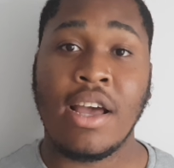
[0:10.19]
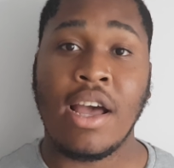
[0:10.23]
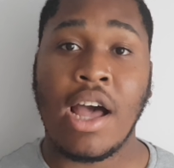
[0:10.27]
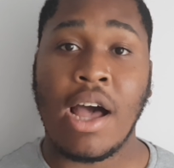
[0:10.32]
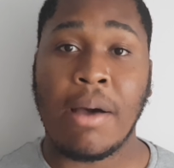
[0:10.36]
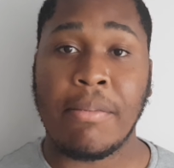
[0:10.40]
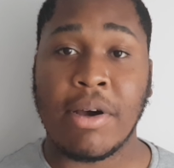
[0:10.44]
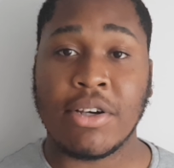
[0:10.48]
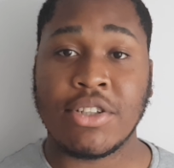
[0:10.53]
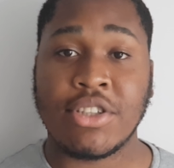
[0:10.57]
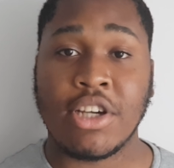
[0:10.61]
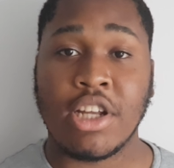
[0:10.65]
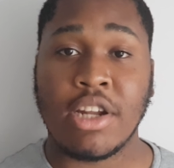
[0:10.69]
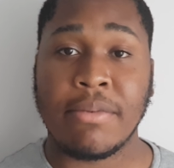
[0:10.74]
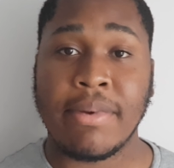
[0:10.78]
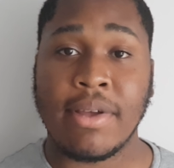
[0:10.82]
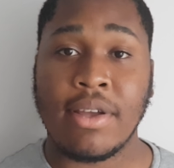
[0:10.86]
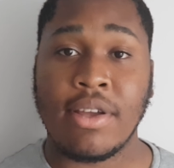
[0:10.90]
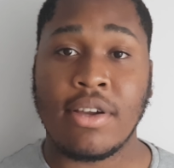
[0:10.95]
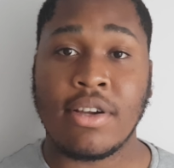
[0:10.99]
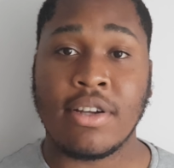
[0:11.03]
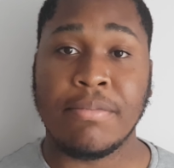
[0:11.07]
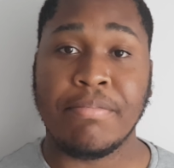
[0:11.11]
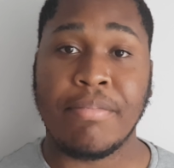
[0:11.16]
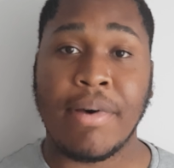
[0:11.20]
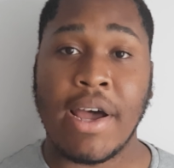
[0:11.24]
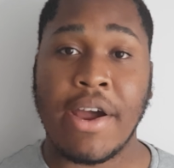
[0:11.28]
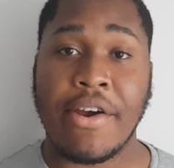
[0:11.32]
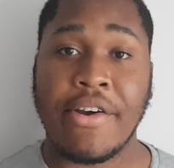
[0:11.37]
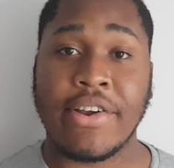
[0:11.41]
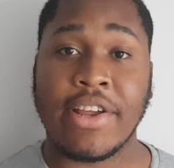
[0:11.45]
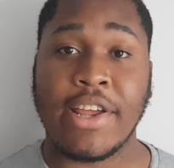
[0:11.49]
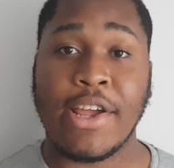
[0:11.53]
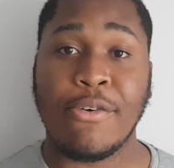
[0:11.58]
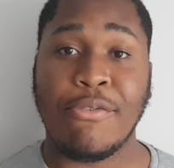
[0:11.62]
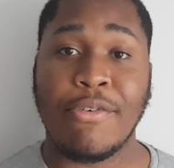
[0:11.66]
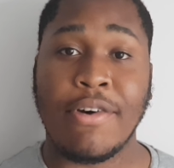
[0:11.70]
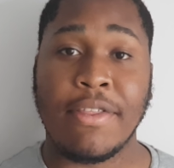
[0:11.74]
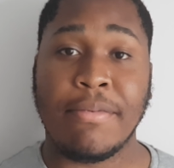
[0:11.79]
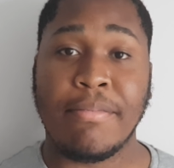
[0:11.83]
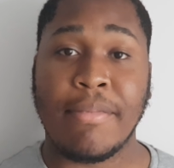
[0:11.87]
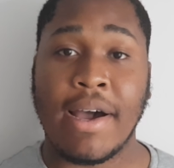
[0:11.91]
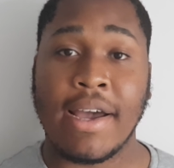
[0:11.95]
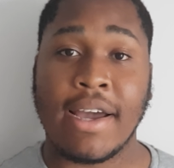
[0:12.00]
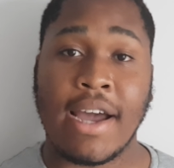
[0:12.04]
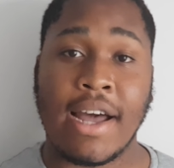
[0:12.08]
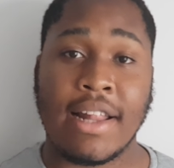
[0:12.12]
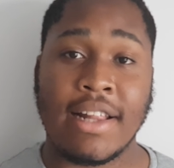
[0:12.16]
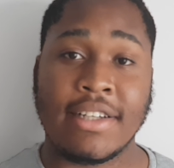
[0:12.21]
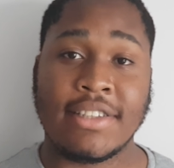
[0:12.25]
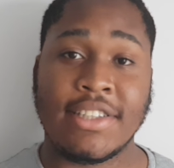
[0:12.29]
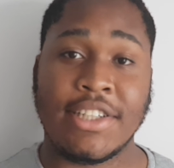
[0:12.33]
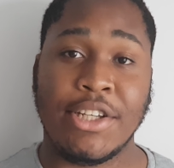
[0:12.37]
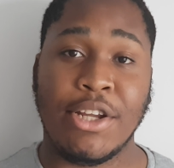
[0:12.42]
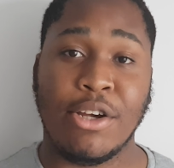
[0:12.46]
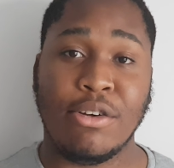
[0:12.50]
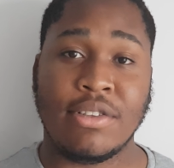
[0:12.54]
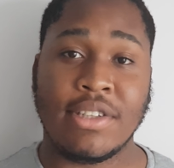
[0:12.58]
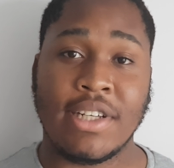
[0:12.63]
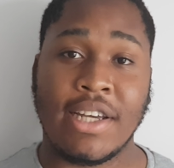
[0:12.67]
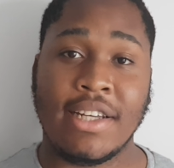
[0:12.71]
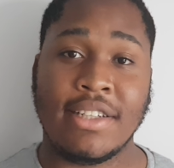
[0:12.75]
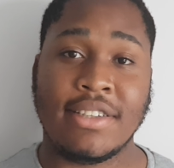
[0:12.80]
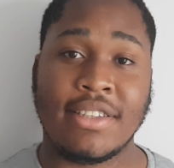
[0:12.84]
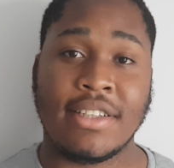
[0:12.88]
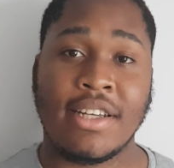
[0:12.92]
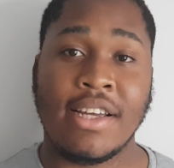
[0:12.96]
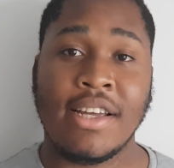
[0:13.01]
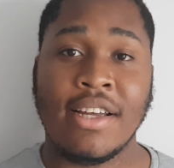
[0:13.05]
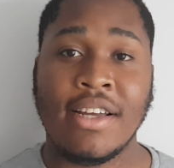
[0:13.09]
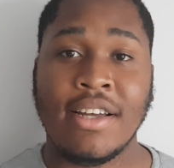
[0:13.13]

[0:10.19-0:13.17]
I'm actually going to be comparing it with my Galaxy Note 8